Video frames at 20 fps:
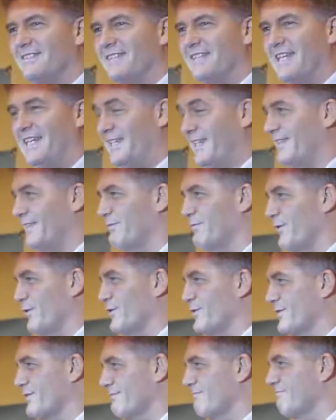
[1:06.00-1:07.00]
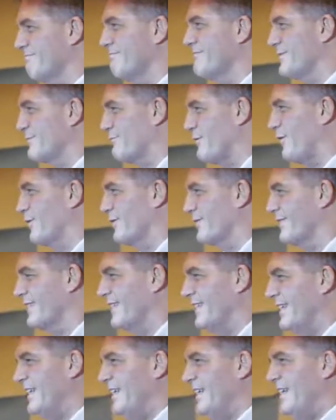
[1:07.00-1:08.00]
hitting the first stroke.
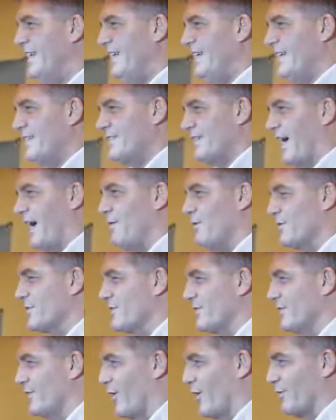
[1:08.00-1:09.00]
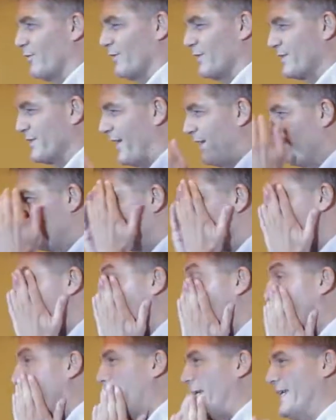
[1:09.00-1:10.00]
So I was nervous, I was
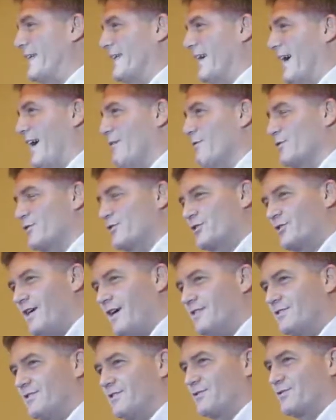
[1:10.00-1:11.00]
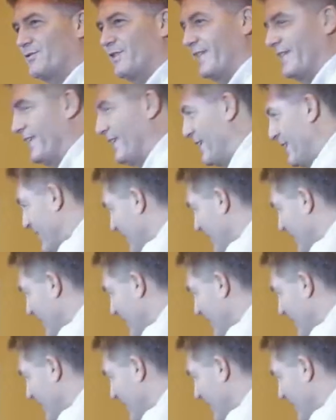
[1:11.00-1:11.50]
sweating, I was concentrating,